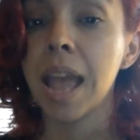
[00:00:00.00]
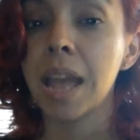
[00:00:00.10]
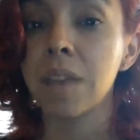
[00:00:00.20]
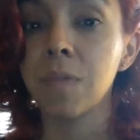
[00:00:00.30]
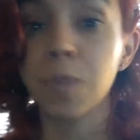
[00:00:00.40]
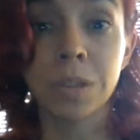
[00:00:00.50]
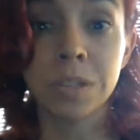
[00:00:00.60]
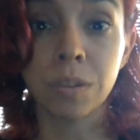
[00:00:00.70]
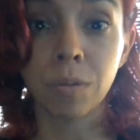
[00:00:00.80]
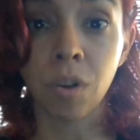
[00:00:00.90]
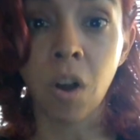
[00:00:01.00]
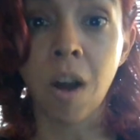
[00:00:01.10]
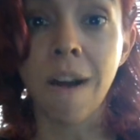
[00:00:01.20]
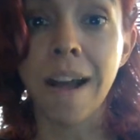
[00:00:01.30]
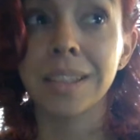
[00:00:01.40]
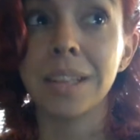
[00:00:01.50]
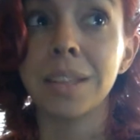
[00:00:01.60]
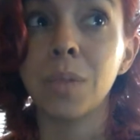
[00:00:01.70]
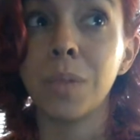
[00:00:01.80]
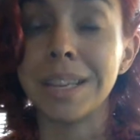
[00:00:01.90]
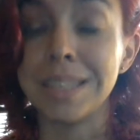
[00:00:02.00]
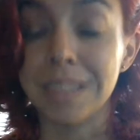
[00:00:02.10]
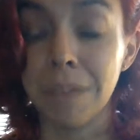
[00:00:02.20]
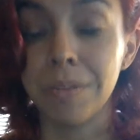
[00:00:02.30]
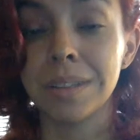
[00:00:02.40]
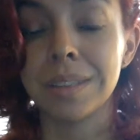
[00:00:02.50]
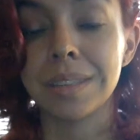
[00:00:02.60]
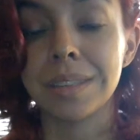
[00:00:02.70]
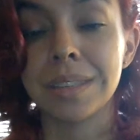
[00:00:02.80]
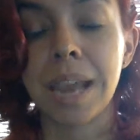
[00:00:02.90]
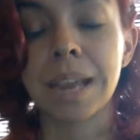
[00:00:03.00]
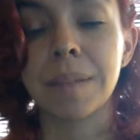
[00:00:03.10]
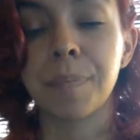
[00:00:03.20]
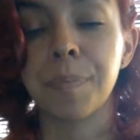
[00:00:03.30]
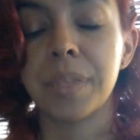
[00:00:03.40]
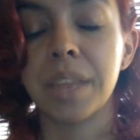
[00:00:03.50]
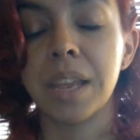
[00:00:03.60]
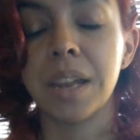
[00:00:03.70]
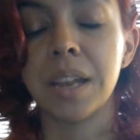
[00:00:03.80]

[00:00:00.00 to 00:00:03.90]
And for once and for all, I think that we can definitely say that